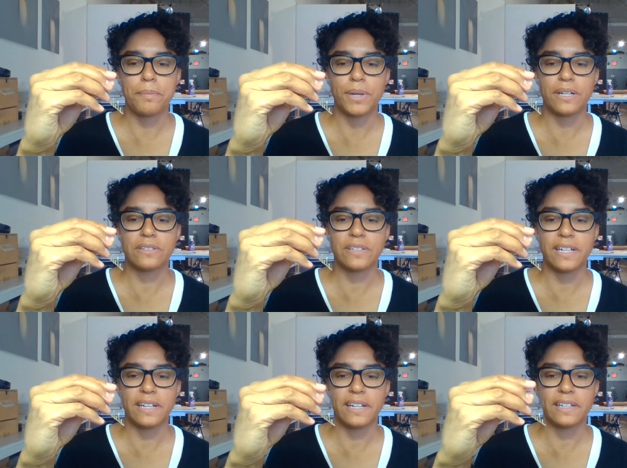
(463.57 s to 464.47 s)
because
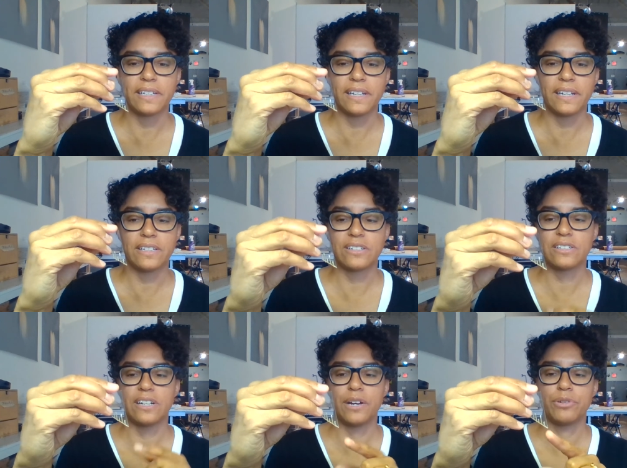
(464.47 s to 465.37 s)

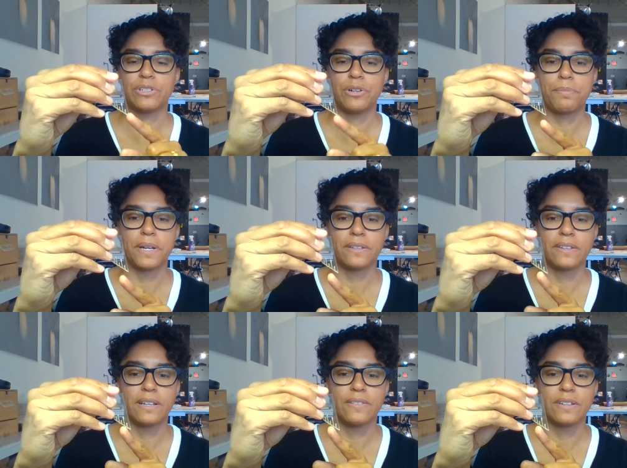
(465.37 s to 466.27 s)
I was hoping
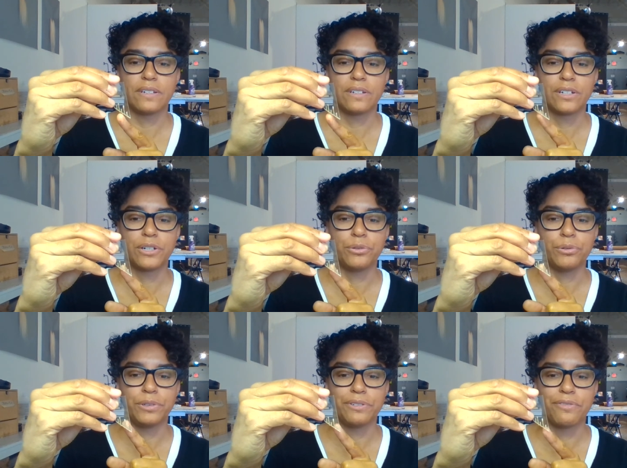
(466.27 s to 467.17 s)
that the
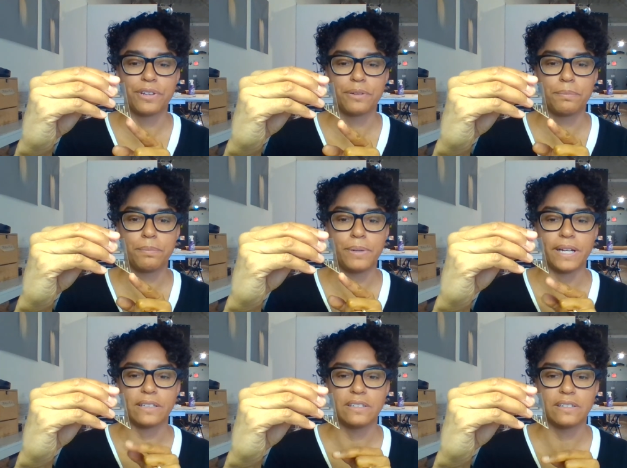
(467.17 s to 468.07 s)
gold of the
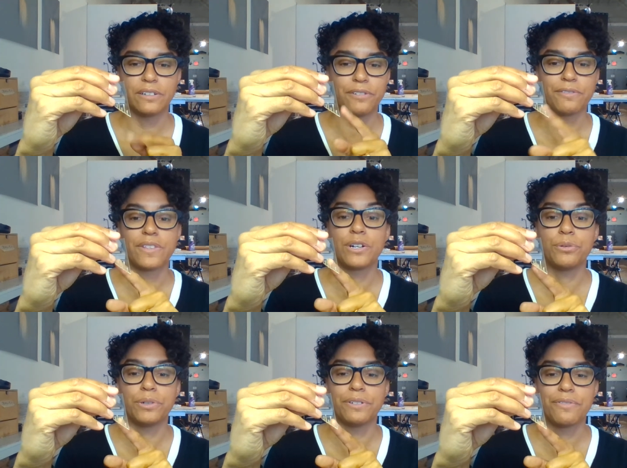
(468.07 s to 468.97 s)
the
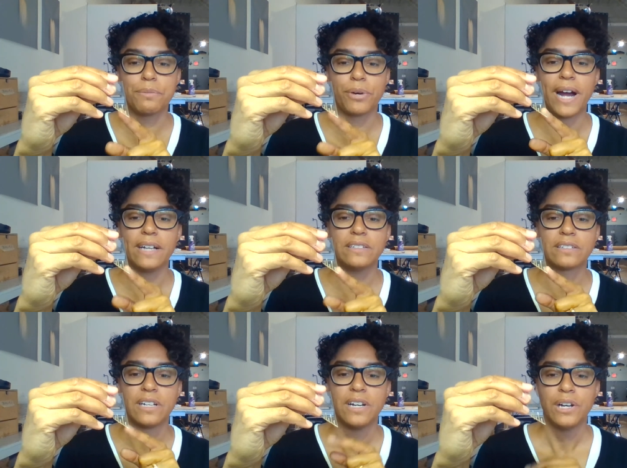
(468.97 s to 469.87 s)
gold of the
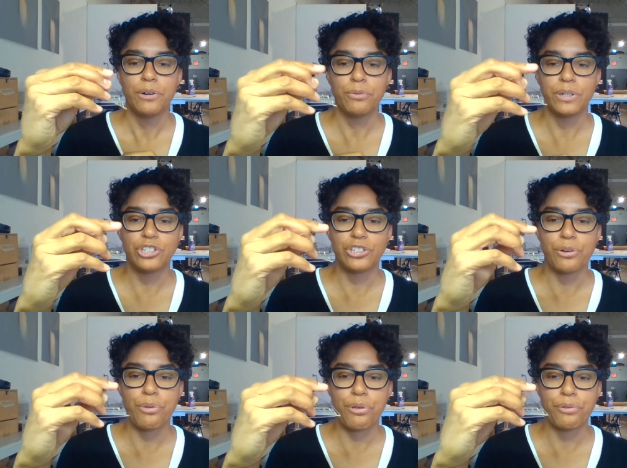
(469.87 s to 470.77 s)
brass would
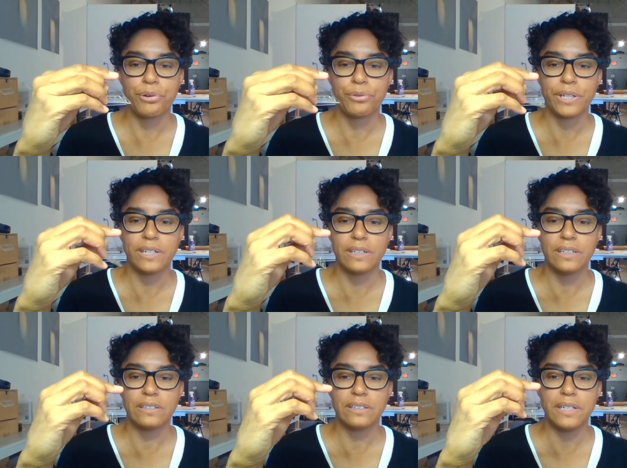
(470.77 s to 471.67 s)
show through really
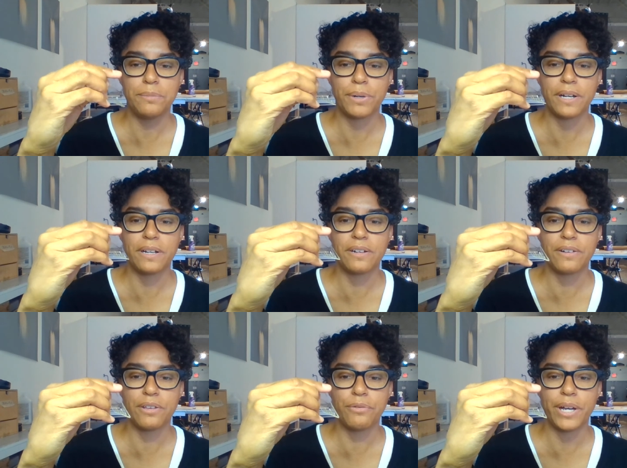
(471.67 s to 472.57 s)
nicely, but
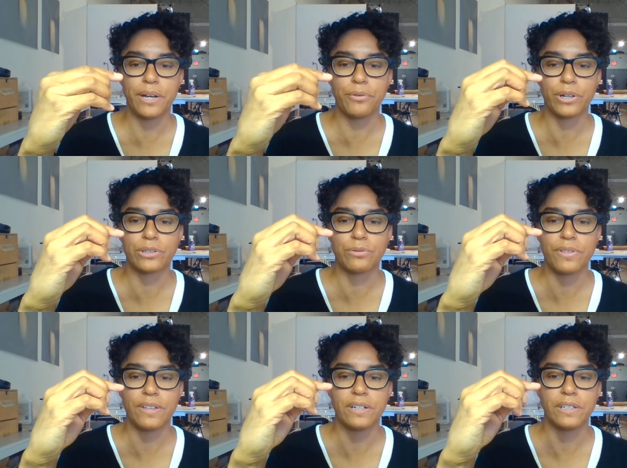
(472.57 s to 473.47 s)
the way it works
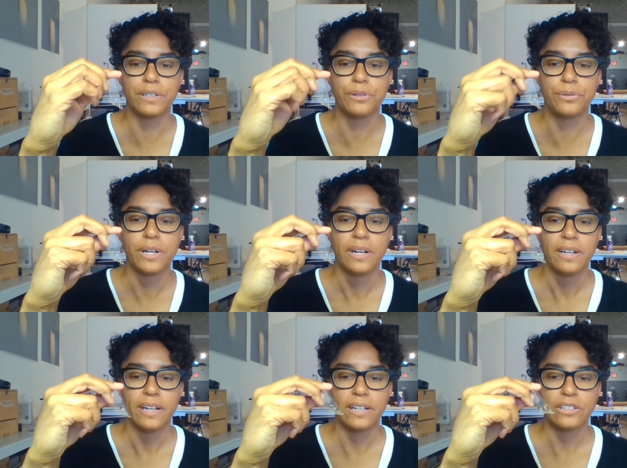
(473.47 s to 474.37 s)
with the glue,
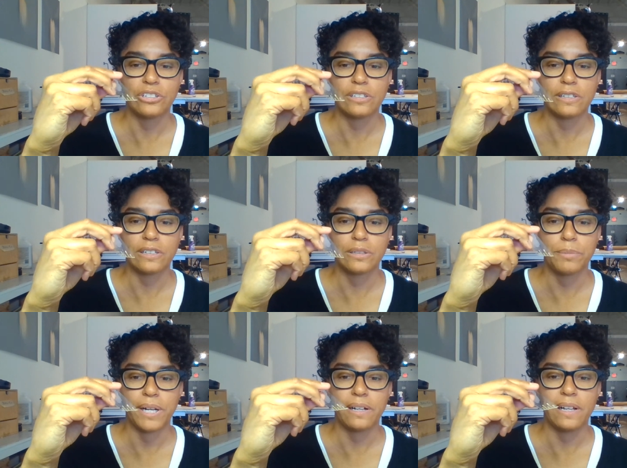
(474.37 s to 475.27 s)
it just looks a
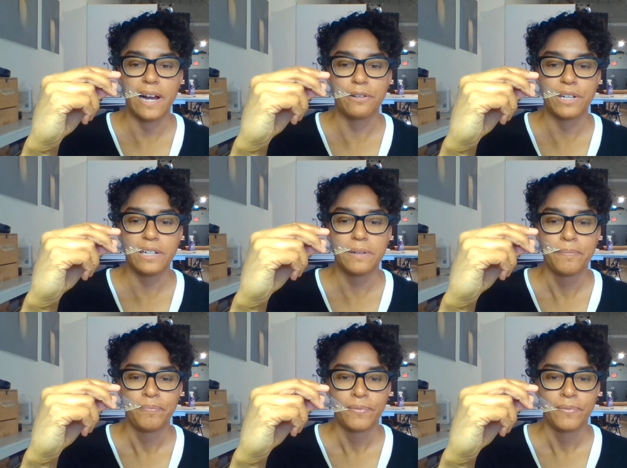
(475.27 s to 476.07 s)
bit cloudy.